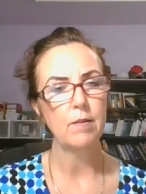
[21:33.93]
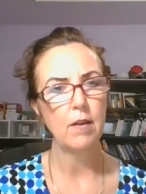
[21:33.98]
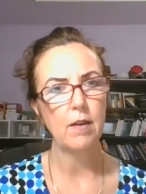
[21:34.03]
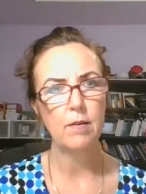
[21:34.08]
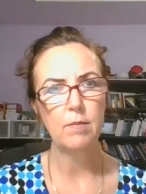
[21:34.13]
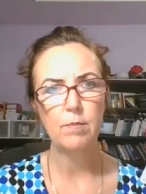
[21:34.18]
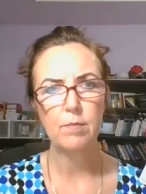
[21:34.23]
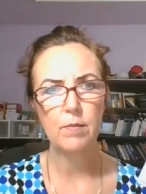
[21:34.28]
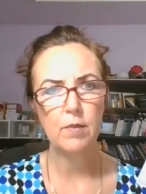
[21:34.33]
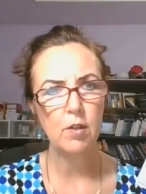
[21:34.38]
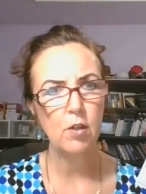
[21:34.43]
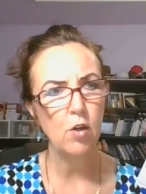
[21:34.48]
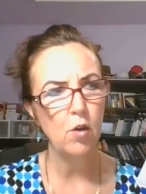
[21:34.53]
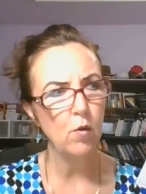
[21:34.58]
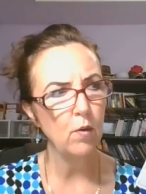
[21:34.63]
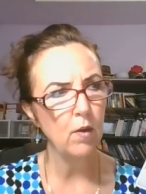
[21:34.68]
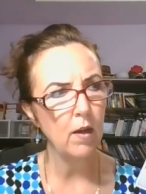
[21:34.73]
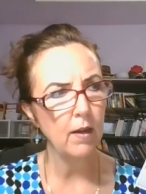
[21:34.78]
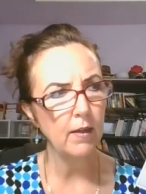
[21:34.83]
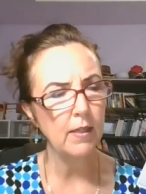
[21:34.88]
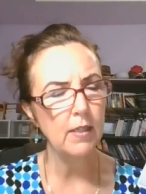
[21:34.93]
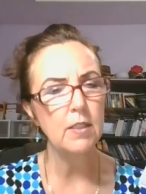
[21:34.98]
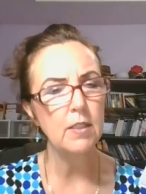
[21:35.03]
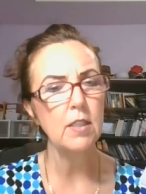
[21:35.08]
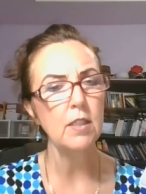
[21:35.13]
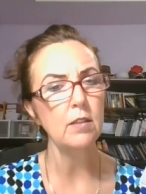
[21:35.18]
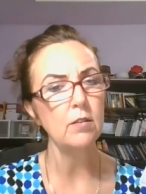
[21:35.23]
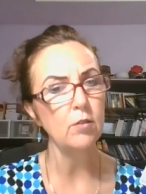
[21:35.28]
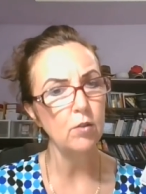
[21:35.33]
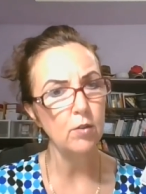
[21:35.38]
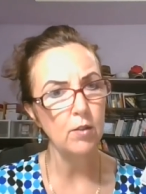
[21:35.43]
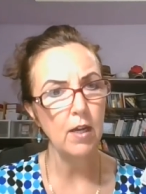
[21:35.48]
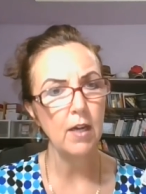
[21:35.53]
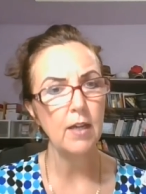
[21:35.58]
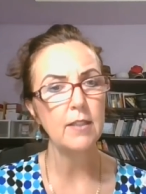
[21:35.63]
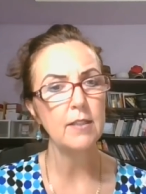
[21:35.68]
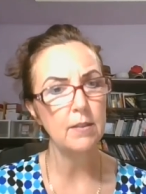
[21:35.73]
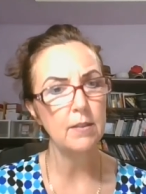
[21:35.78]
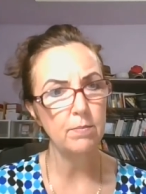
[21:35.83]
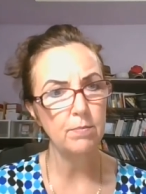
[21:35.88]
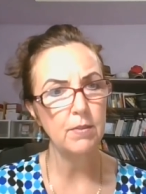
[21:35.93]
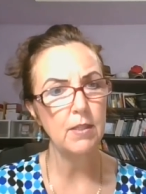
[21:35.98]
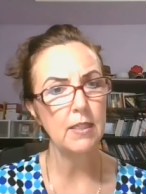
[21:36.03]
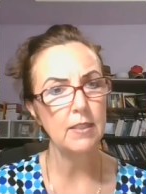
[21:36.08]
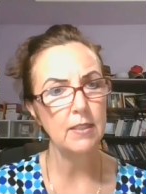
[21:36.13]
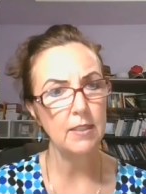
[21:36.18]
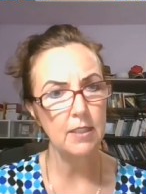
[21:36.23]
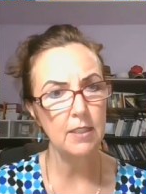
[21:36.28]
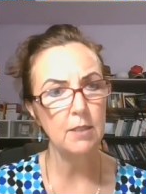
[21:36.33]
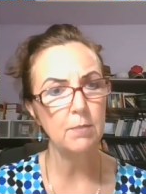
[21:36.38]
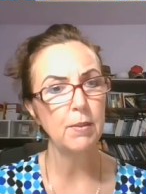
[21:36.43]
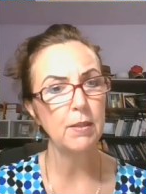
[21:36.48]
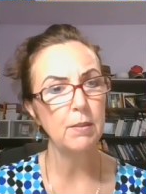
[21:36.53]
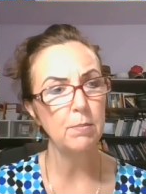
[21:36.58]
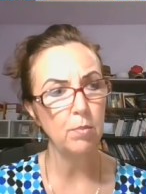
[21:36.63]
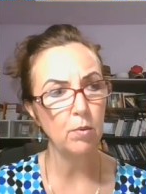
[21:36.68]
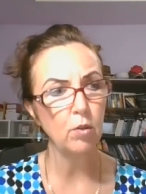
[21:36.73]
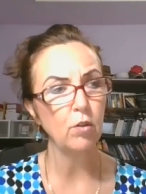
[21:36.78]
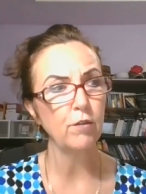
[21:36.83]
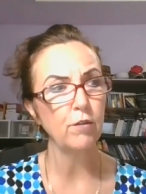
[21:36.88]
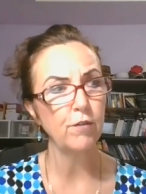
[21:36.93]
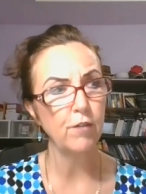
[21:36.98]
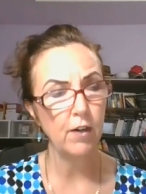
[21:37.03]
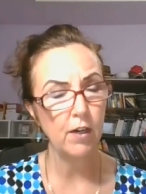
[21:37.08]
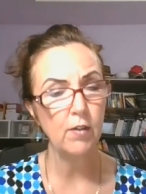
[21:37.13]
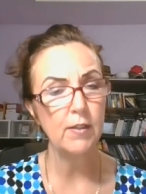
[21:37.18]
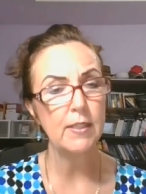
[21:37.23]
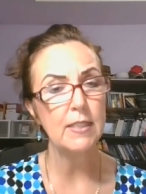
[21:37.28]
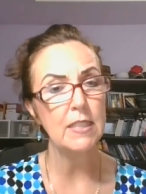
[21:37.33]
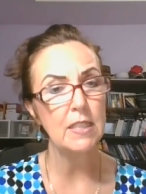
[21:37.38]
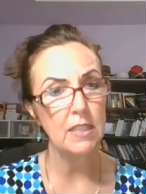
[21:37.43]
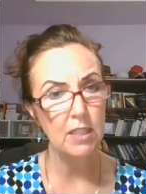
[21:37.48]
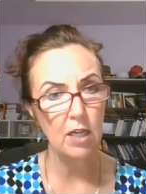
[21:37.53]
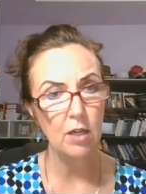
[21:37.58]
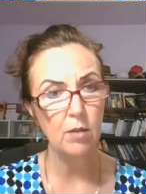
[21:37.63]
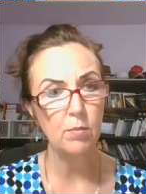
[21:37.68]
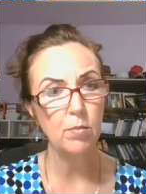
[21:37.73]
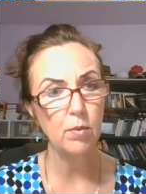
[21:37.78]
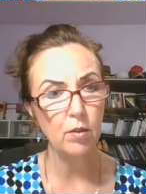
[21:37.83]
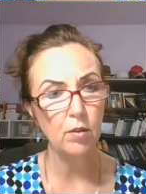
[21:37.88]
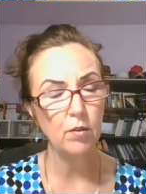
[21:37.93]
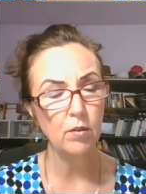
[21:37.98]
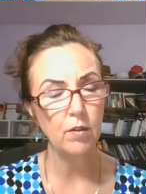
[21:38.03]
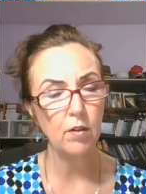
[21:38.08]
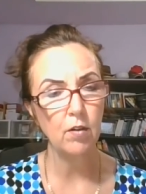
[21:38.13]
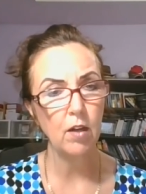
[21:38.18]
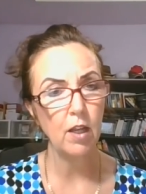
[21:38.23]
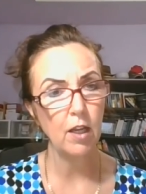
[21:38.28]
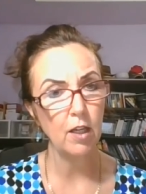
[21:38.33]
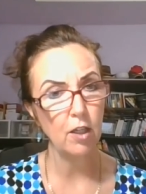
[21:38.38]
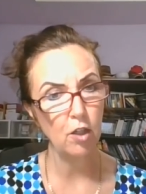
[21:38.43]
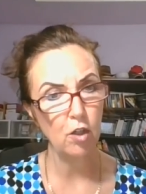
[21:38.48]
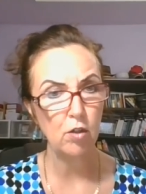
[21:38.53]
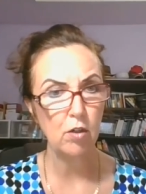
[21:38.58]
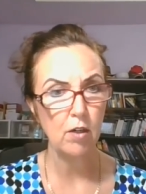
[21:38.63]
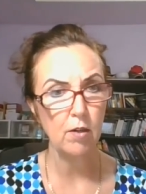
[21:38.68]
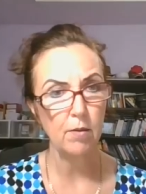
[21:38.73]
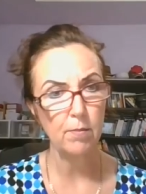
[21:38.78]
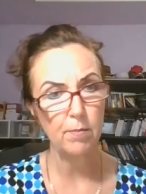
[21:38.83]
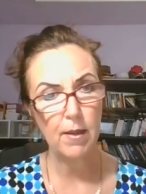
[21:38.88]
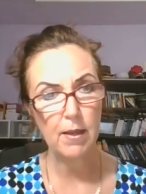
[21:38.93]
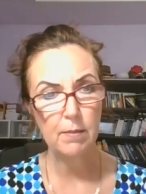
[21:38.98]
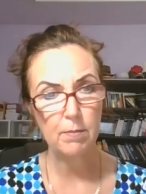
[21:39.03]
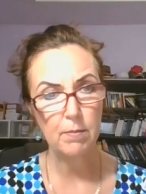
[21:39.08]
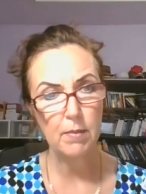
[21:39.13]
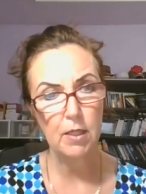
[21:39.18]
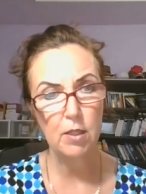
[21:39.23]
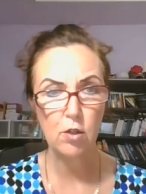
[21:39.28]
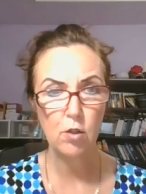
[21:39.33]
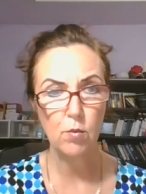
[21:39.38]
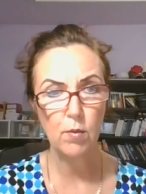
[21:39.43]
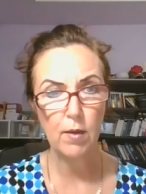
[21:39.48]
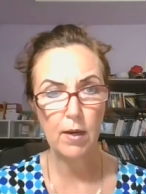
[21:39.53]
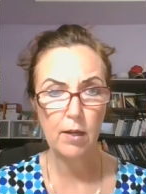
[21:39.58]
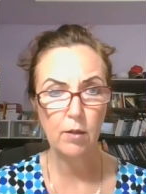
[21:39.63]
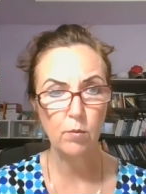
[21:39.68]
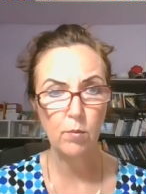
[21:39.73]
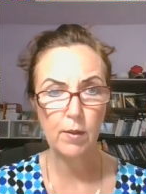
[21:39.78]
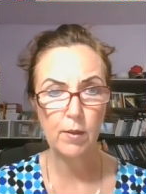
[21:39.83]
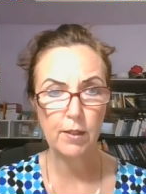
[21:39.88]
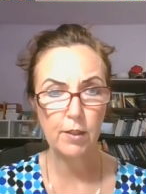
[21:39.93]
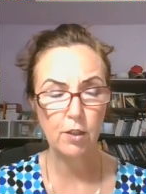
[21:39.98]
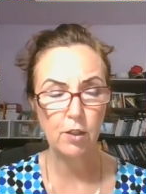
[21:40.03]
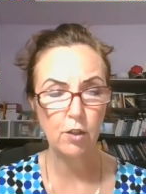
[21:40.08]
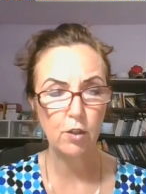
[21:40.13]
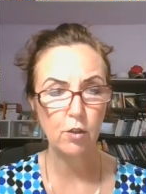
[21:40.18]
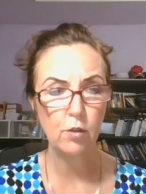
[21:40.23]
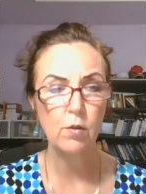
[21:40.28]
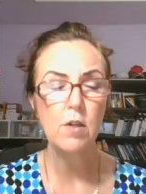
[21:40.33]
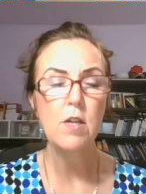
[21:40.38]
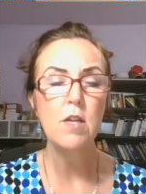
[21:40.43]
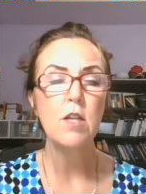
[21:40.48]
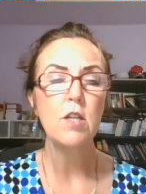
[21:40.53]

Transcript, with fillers: And you know, I can tell you guys, Texas people are very stubborn. They're like, you are gonna make me do what I don't want to do.